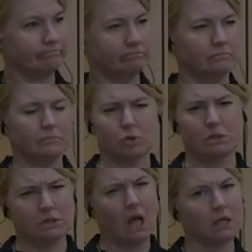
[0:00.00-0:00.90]
as you
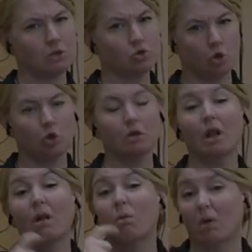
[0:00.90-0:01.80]
mentioned, on
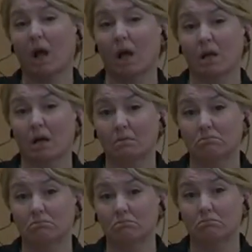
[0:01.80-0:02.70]
extensive support to
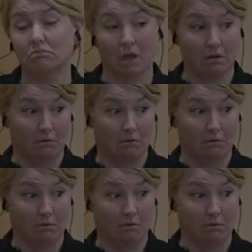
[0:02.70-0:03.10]
Ukraine